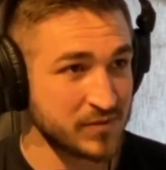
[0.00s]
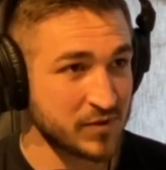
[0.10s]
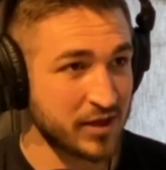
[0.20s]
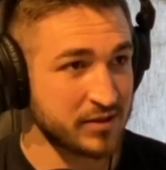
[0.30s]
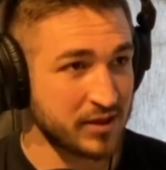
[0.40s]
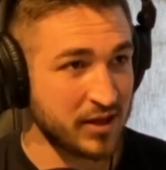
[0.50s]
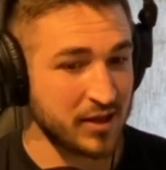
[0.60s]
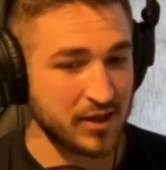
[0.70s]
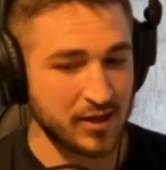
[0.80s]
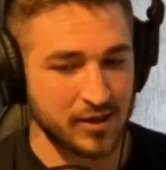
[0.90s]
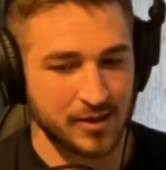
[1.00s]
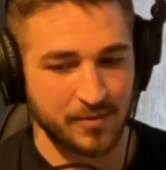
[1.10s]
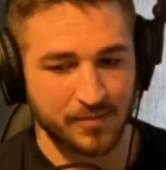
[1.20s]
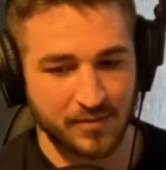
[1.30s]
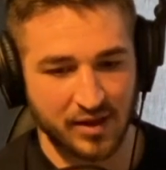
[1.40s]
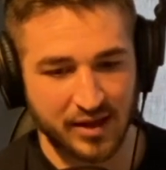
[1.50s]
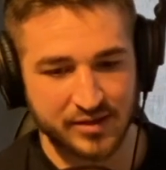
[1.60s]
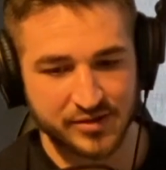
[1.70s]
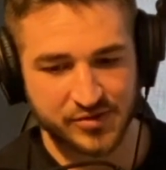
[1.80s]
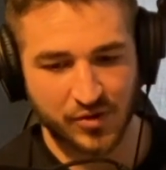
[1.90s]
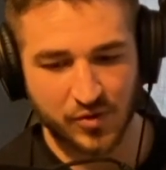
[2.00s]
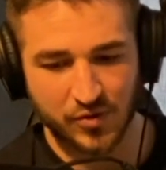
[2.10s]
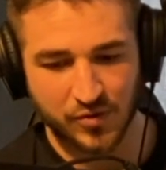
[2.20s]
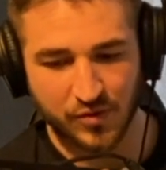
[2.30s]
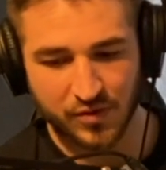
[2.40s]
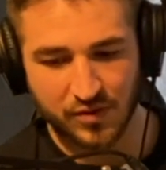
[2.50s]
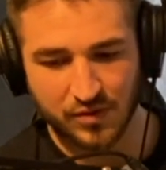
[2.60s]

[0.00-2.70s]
Right? And so